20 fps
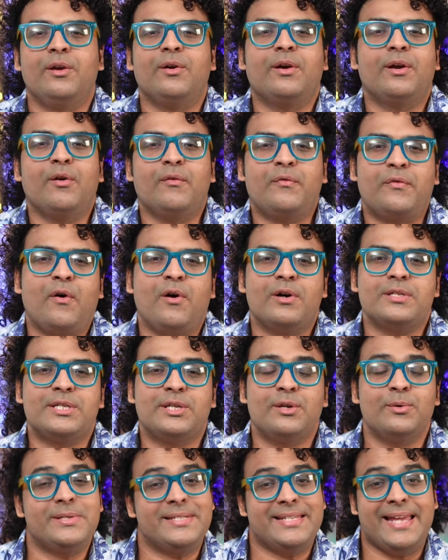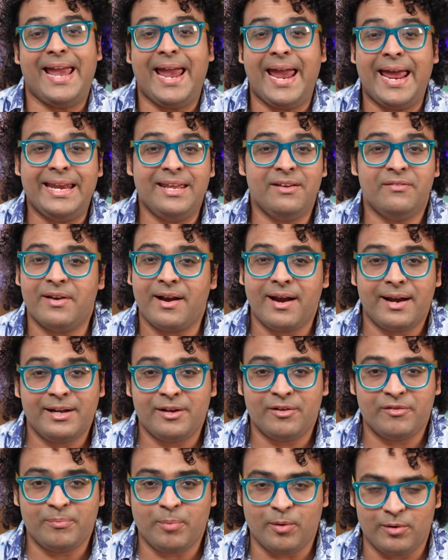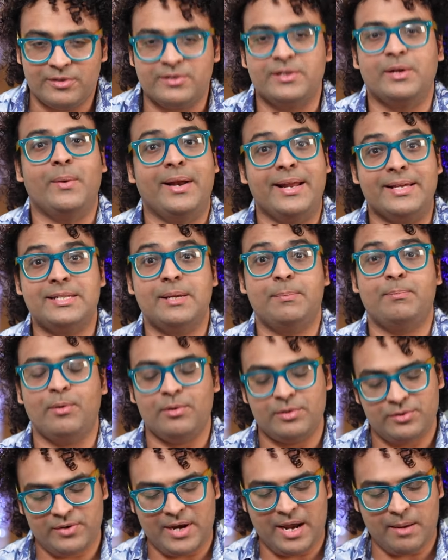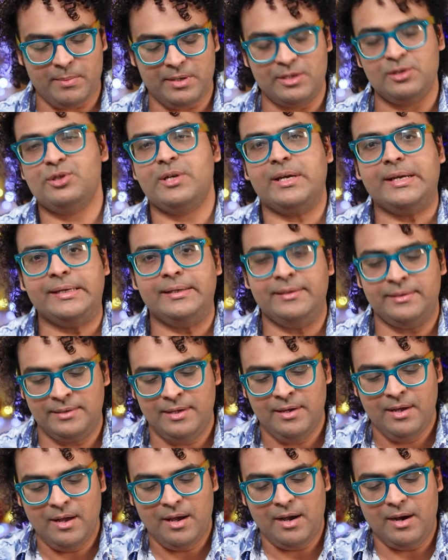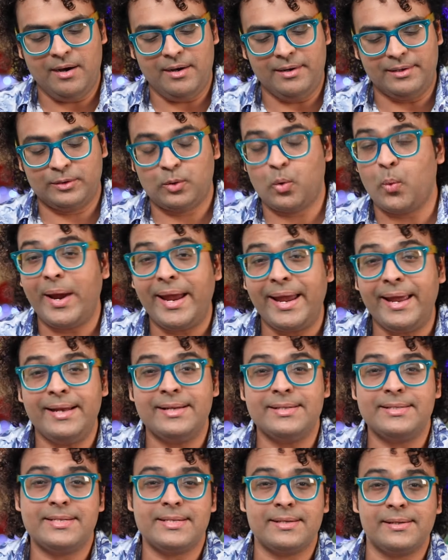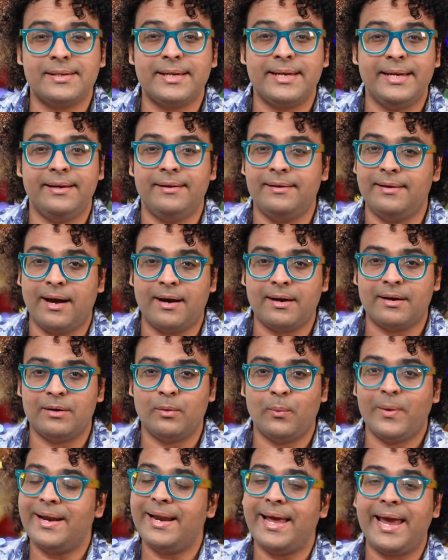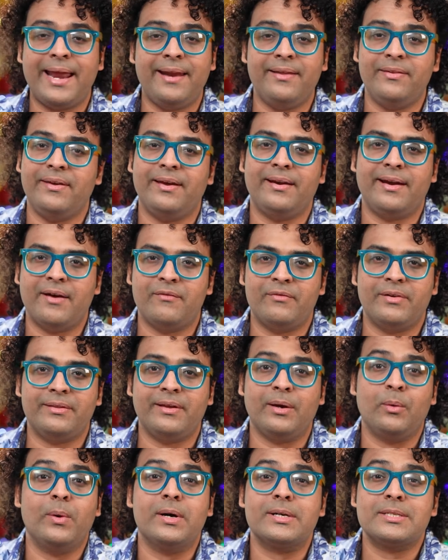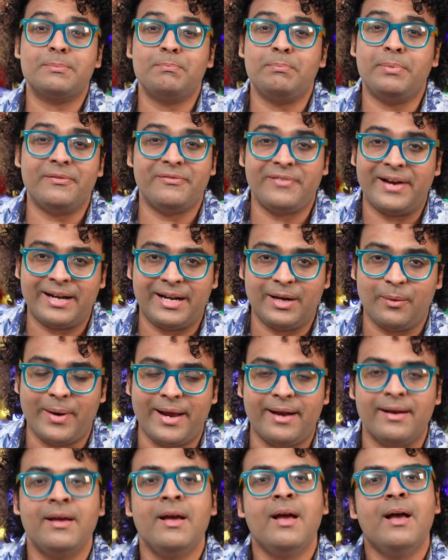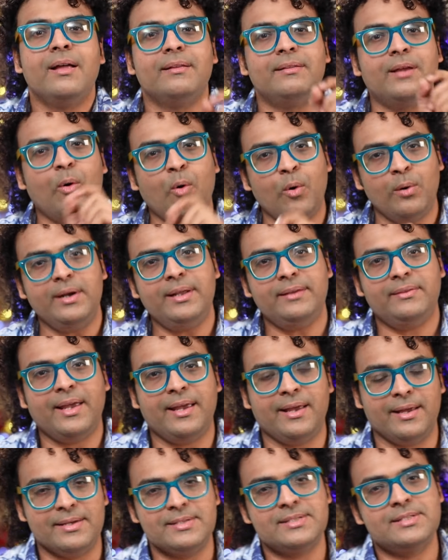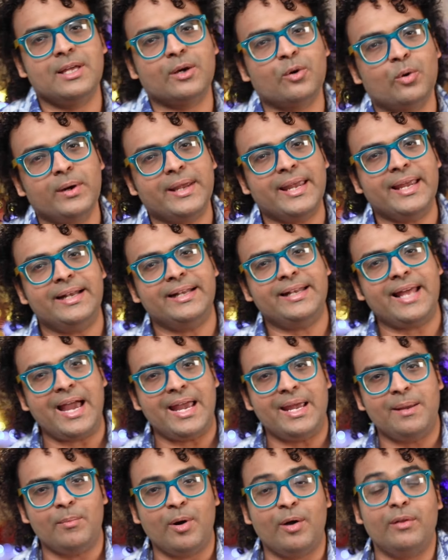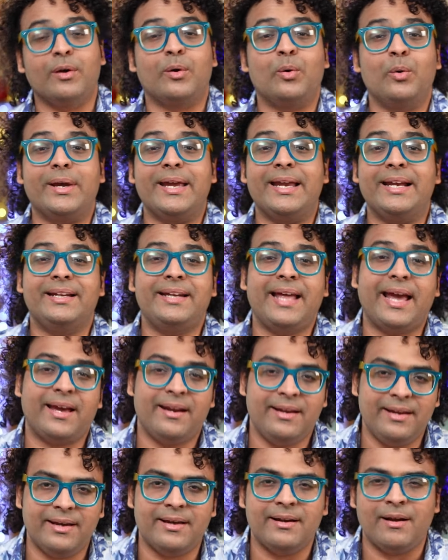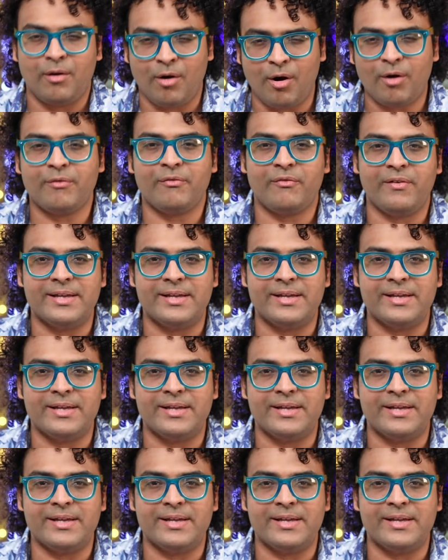you can of course use any variety of poultry. When I say poultry, I mean chicken, quail, turkey, duck. Well, anything and everything works perfectly well. The only thing is the cooking time or the cooking technique in a lot of